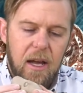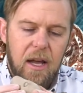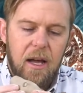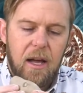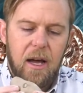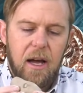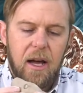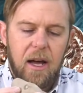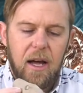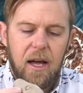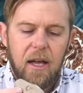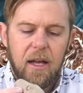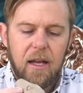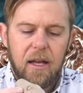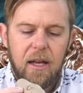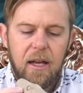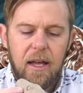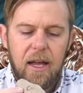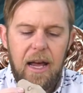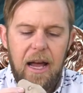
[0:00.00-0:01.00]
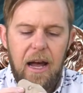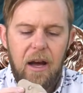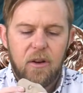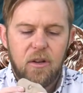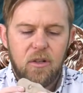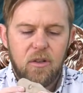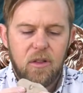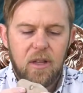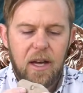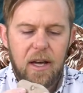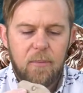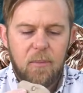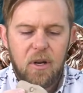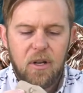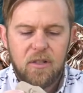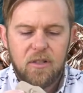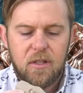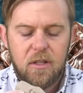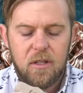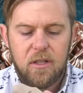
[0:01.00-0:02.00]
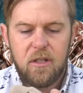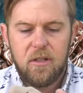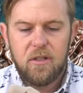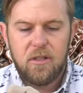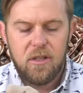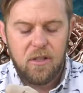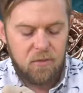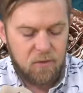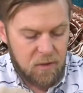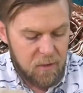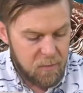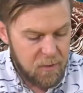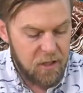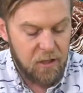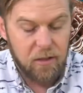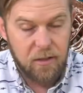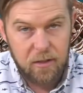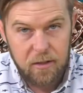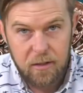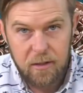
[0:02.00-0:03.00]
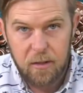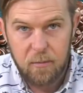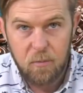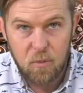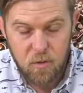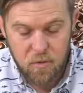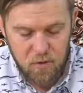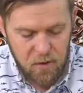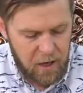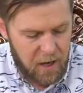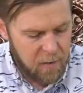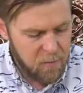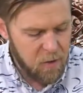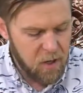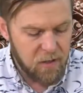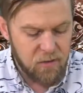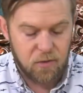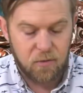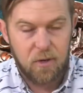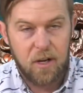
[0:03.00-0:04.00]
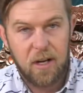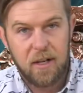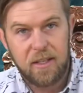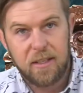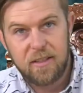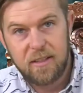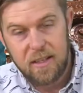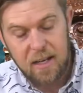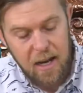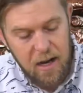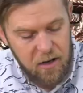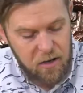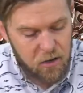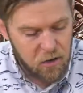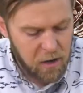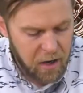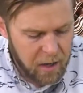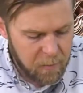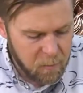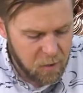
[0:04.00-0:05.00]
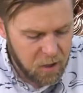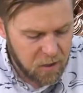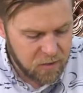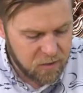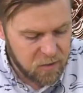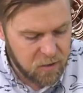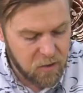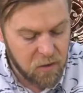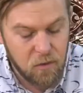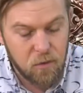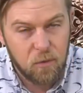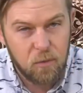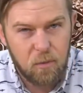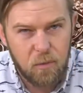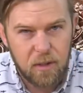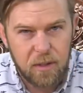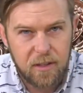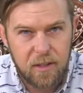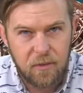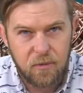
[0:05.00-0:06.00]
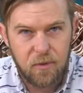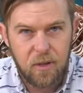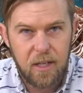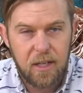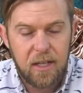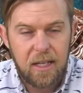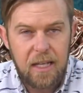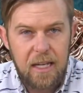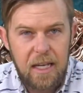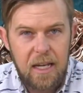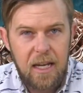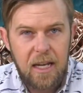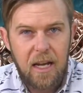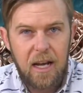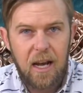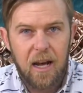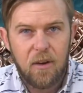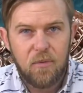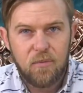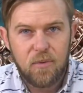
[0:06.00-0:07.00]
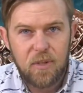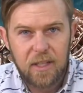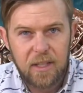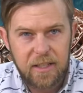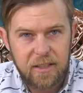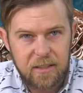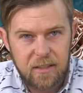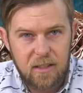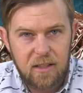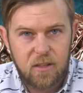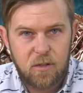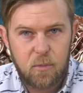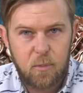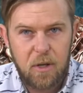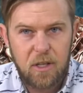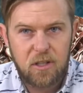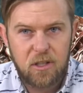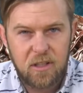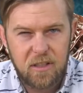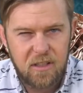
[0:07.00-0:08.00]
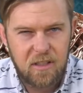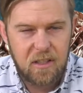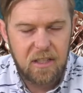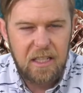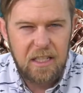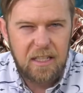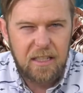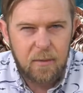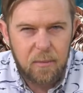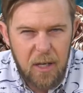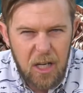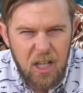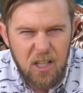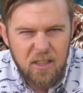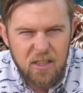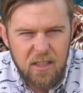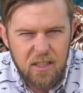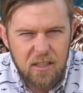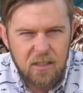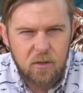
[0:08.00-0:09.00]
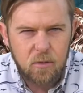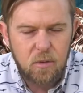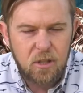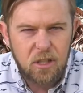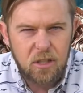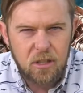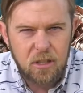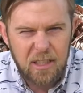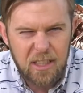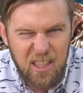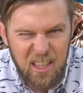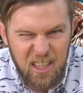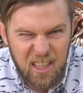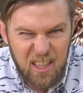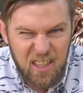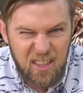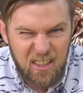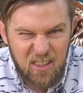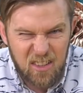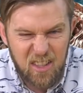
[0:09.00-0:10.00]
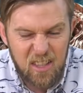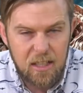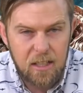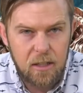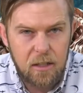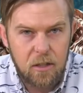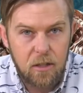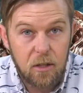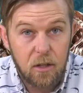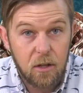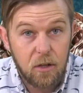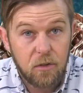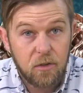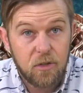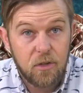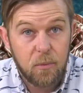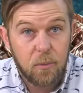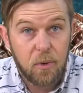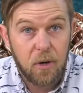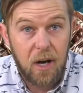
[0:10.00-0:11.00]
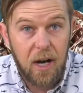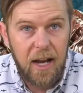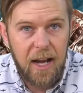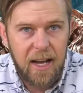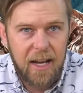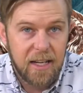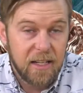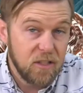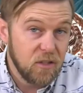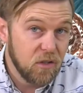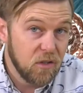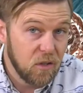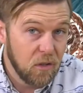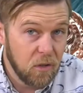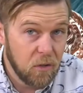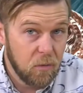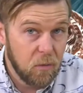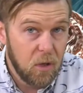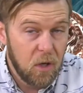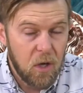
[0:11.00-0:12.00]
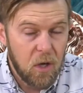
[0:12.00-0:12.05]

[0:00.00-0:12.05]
how to do the eyebrows, look at yourself in the mirror and move your eyebrows around and see how your eyebrows go with different feelings and expressions, and think about things when you're angry or surprised or